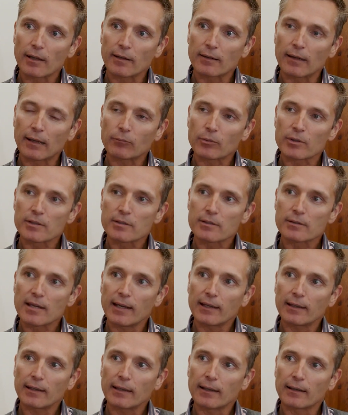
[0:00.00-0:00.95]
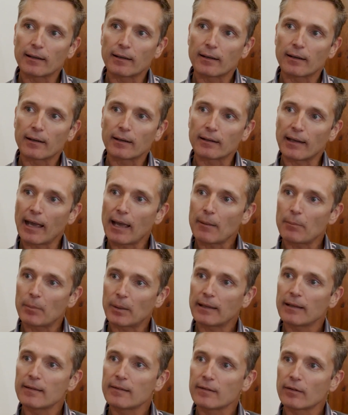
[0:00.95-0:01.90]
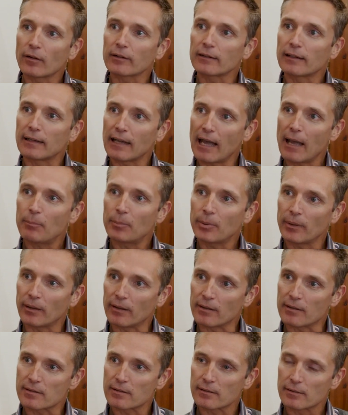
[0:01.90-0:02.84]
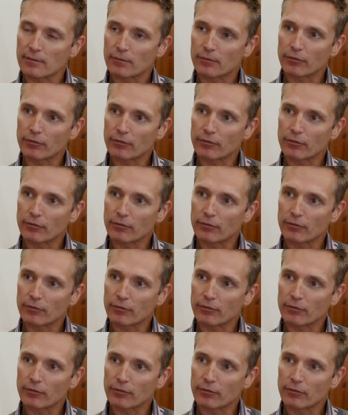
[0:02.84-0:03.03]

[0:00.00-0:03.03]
and that was taking gap, kids on gap years